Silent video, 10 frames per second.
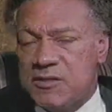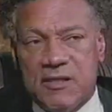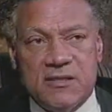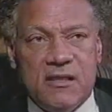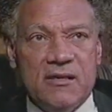
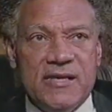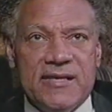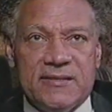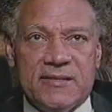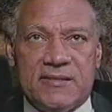It's not
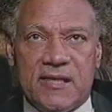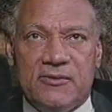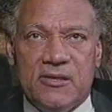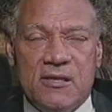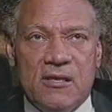
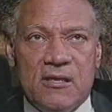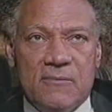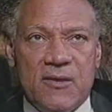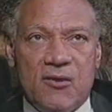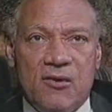necessary,
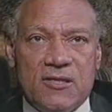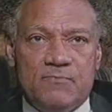because